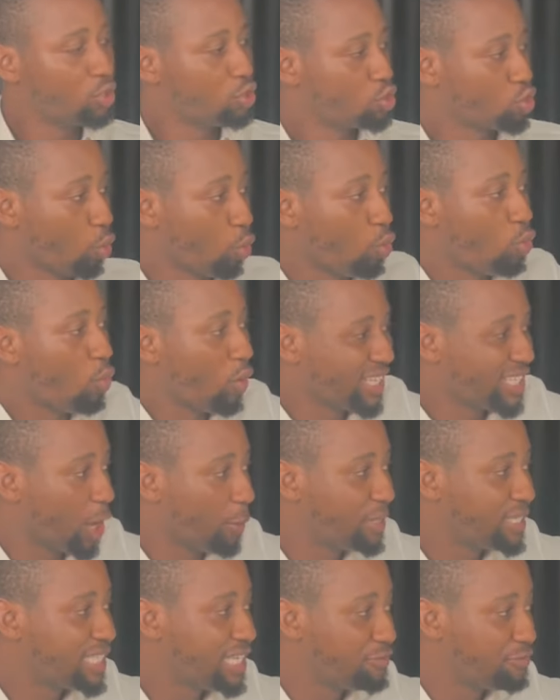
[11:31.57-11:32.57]
So what they'll
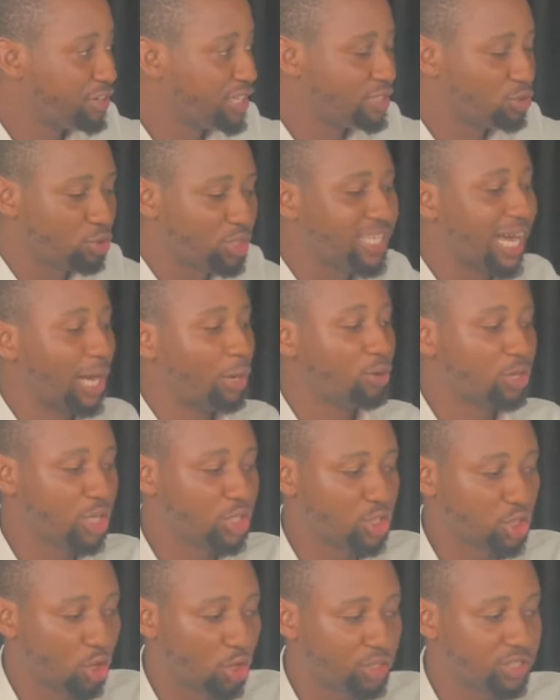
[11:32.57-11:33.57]
be giving during
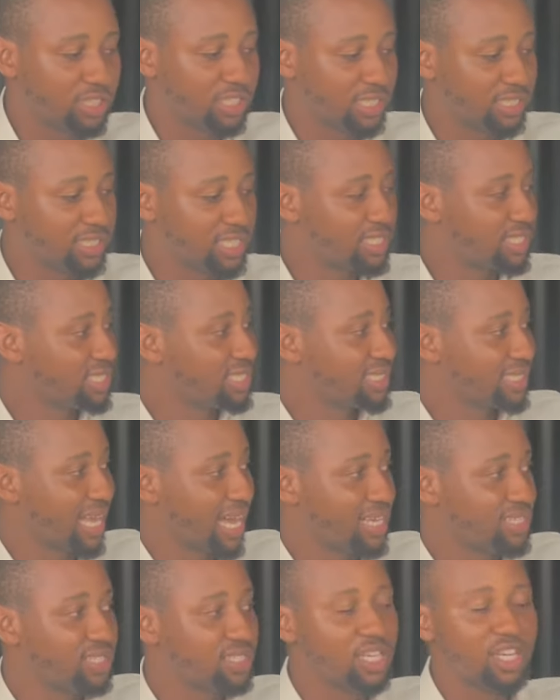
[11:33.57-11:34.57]
allocation in this
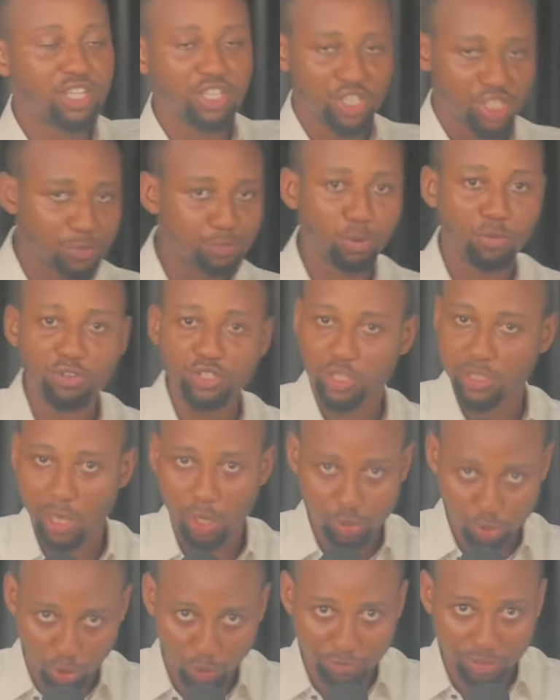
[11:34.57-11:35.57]
instance is
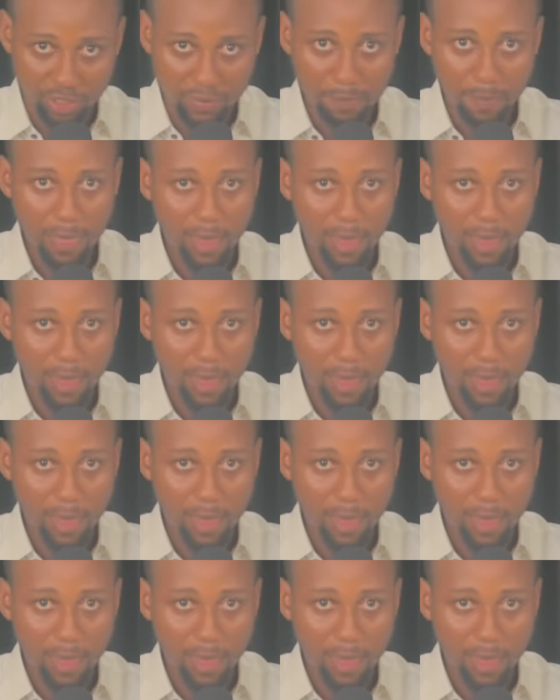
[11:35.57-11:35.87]
provisional survey.